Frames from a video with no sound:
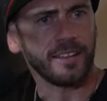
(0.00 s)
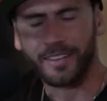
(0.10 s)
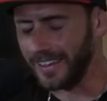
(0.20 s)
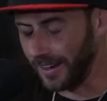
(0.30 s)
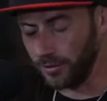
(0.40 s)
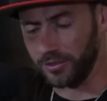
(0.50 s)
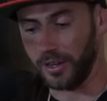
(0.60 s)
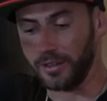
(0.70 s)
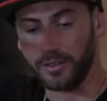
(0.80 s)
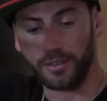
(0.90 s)
Like, I was
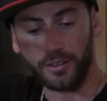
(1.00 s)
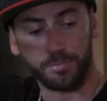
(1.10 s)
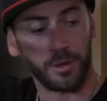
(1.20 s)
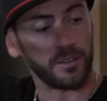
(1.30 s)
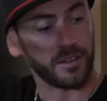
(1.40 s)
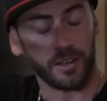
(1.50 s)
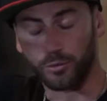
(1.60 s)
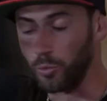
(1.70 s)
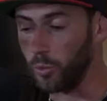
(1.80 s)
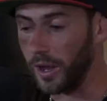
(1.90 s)
like, this bitch has
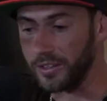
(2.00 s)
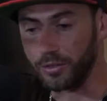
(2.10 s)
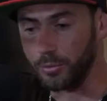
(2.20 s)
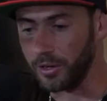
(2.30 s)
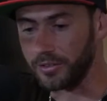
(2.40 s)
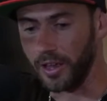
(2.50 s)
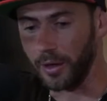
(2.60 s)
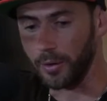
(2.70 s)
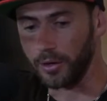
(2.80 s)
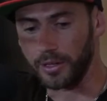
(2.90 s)
way too much
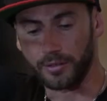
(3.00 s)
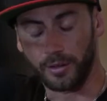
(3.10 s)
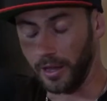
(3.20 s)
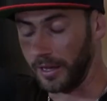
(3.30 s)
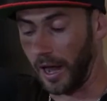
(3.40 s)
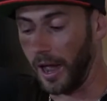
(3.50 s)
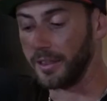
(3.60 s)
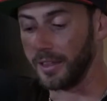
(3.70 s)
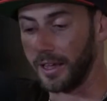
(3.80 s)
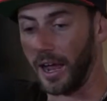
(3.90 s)
time on his, like, wow.
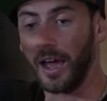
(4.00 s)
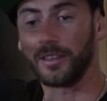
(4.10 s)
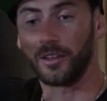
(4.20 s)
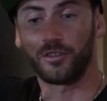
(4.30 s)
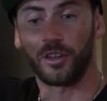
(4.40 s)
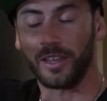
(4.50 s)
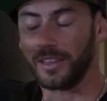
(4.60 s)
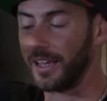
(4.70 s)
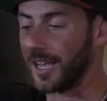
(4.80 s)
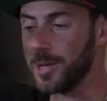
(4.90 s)
I legit,
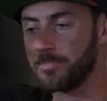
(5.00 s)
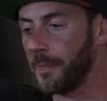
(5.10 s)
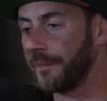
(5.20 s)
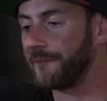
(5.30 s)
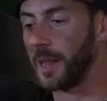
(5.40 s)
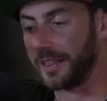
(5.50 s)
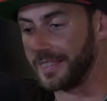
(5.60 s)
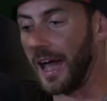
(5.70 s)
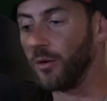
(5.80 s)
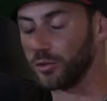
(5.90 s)
like
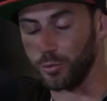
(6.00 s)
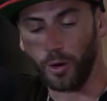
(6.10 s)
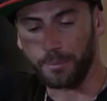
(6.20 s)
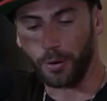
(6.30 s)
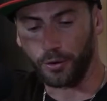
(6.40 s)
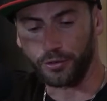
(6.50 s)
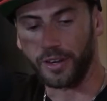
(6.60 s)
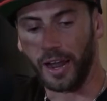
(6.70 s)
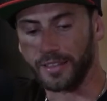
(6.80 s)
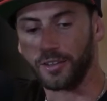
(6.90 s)
that was one
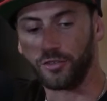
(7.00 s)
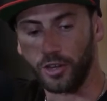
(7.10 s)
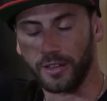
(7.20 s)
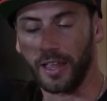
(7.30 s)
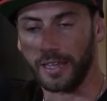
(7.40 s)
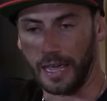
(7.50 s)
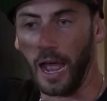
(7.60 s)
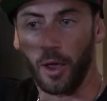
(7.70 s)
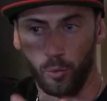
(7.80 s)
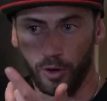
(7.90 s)
person I legit, like,
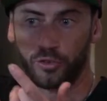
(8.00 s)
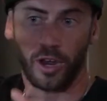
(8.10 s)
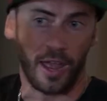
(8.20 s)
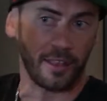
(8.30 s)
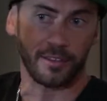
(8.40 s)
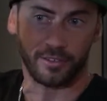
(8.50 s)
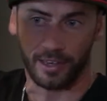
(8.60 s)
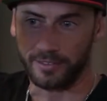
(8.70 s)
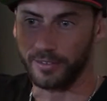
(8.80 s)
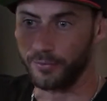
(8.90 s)
I wish I had the
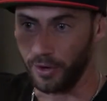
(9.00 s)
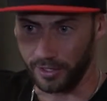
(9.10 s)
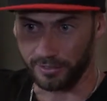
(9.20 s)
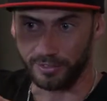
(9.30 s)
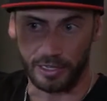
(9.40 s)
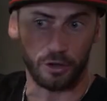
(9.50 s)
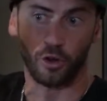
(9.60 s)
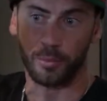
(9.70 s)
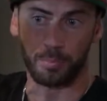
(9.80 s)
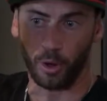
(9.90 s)
chance to fucking see her
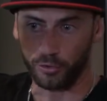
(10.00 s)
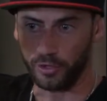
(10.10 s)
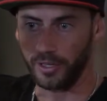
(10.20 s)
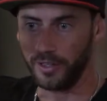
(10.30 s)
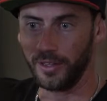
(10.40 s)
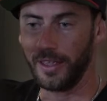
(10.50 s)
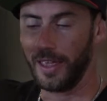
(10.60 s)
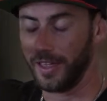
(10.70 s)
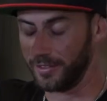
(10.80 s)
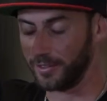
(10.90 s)
in person
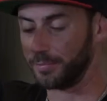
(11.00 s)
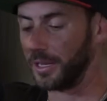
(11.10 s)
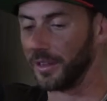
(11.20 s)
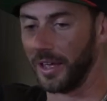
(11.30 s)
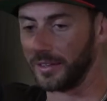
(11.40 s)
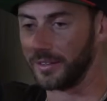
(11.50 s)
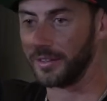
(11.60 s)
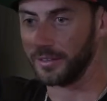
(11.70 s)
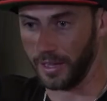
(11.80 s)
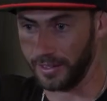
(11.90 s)
and just be like
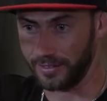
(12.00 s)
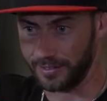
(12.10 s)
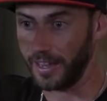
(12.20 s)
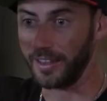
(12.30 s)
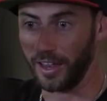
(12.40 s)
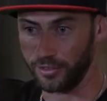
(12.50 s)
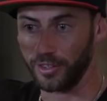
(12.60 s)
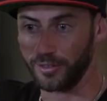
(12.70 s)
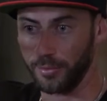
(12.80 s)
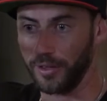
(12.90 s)
say that
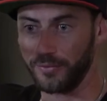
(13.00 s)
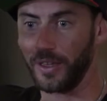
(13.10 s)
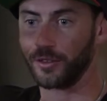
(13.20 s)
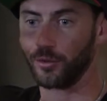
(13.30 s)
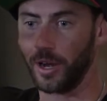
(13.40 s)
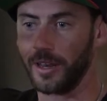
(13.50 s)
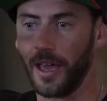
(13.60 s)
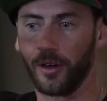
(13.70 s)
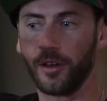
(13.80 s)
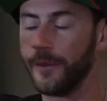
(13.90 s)
shit to my face right
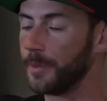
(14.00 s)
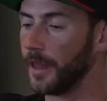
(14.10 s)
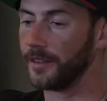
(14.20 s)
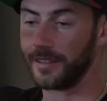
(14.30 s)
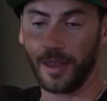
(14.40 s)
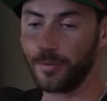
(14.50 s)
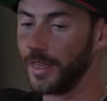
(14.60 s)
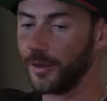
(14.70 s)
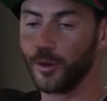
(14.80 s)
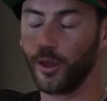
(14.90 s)
now. Same
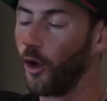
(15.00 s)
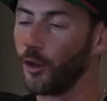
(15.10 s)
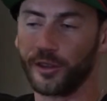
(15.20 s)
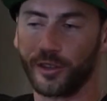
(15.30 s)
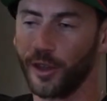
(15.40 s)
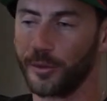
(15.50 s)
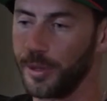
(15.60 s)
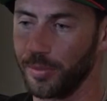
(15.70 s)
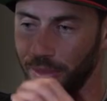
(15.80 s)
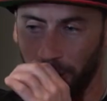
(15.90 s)
thing with all these other
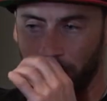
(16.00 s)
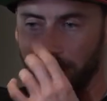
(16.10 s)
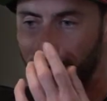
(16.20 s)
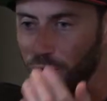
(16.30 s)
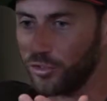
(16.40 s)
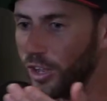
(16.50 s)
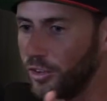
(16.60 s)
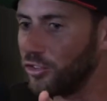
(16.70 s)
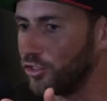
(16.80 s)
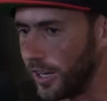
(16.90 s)
people. They would never say
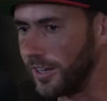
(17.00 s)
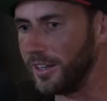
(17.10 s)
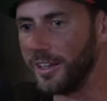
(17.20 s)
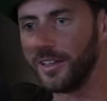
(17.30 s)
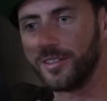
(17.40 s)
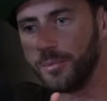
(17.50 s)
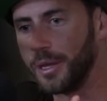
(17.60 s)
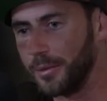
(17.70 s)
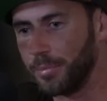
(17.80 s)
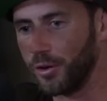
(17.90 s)
shit to
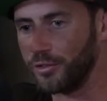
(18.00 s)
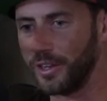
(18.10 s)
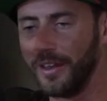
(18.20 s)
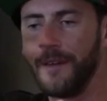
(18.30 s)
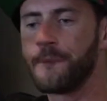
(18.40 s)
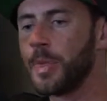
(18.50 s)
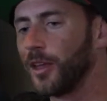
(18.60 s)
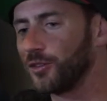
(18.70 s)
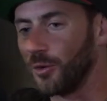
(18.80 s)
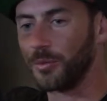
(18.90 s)
me in person.
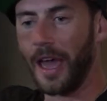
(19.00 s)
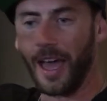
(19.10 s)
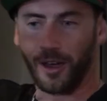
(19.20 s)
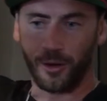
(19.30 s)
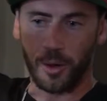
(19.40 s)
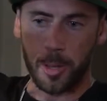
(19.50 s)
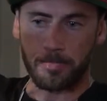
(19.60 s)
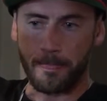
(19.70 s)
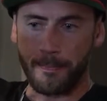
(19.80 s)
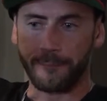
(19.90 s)
So now,
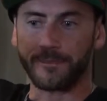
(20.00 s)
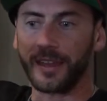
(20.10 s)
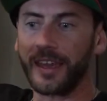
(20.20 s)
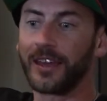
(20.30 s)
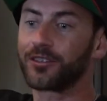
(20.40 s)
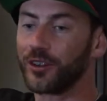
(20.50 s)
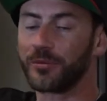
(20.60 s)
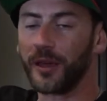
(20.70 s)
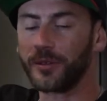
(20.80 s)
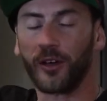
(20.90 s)
and
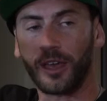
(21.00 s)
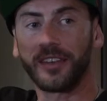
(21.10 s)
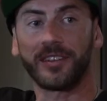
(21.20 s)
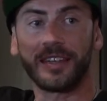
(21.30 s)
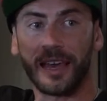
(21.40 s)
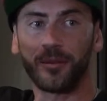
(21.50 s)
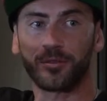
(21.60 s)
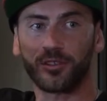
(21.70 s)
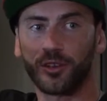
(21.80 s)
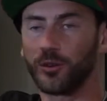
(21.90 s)
sometimes I'll get
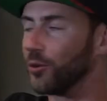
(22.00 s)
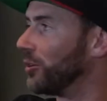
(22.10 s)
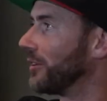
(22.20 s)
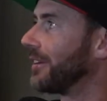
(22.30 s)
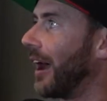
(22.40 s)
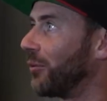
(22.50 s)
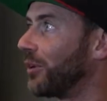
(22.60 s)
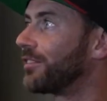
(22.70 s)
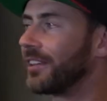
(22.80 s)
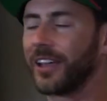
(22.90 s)
DMs too. I
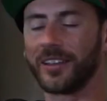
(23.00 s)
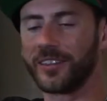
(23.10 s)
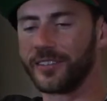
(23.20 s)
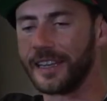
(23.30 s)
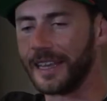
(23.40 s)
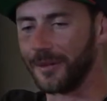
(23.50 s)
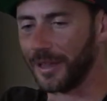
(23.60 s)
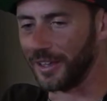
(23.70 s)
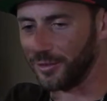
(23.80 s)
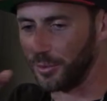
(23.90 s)
recently got this DM
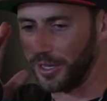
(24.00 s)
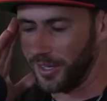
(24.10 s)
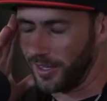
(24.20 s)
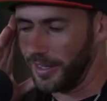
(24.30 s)
last week.